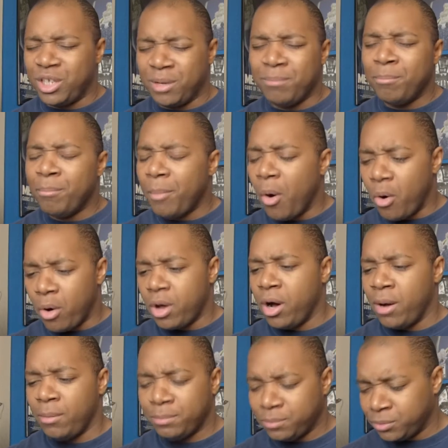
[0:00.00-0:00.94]
can bulk
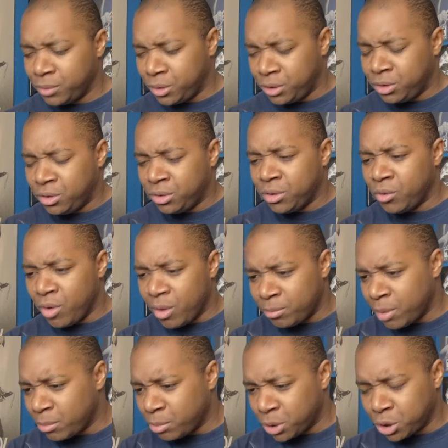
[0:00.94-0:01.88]
up, which, you know,
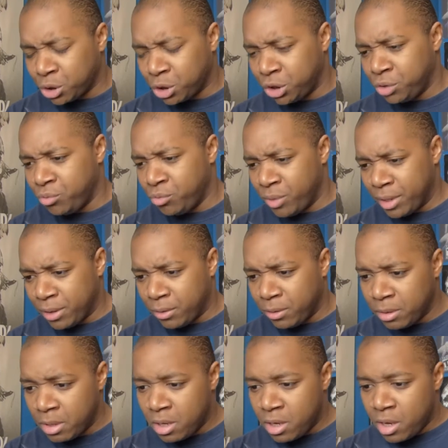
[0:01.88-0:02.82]
I'm sure she
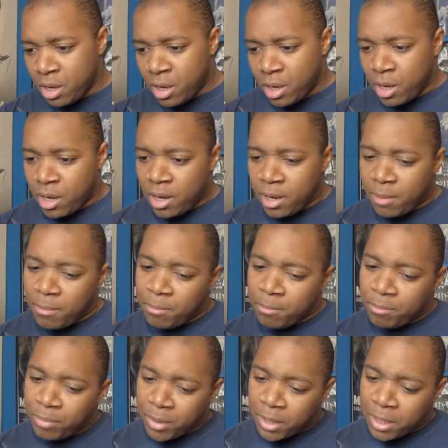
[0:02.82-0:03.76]
will.
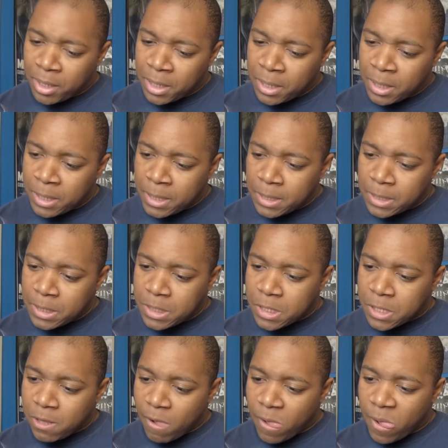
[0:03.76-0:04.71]

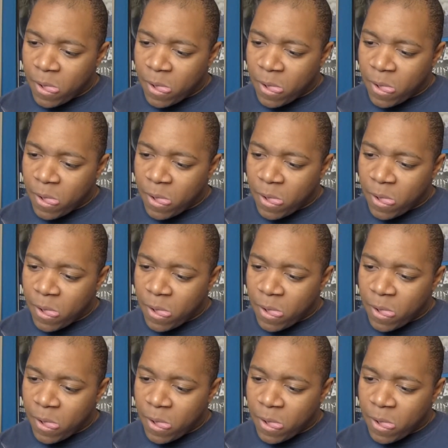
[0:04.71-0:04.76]
But